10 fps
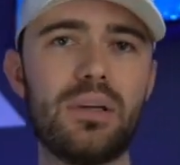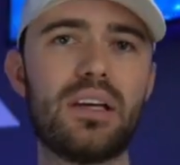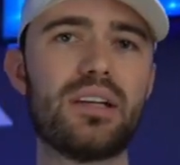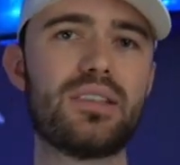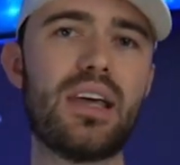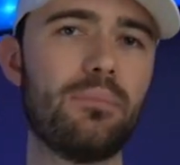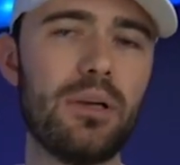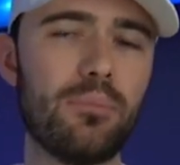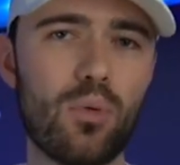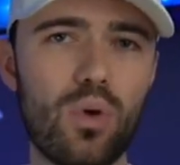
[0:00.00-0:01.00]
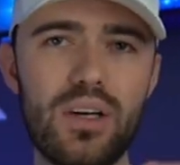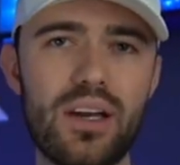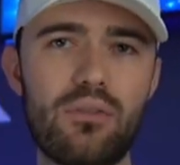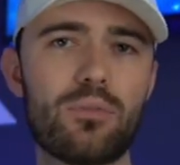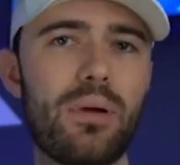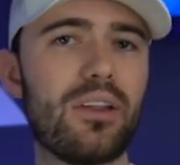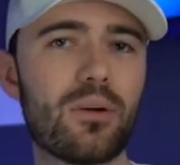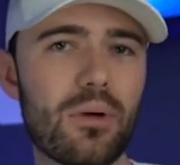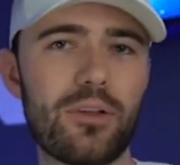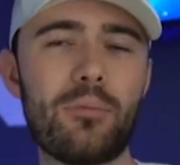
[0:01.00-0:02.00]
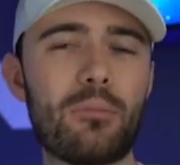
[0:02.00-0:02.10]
because then people wouldn't ever pay their monthly